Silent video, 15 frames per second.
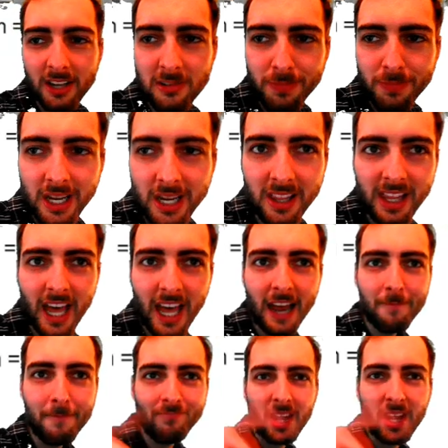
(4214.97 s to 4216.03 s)
b to the
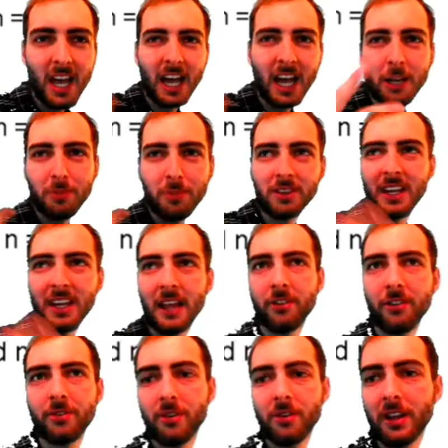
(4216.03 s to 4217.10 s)
n, and you put the n
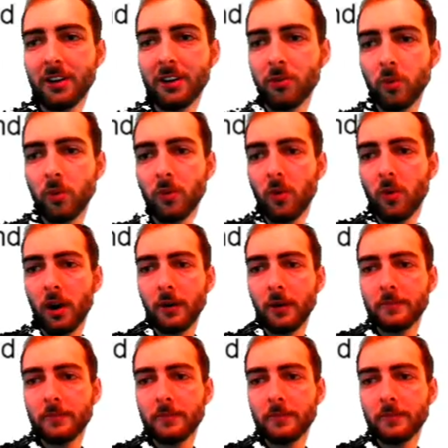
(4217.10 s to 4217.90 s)
through, that just wouldn't work.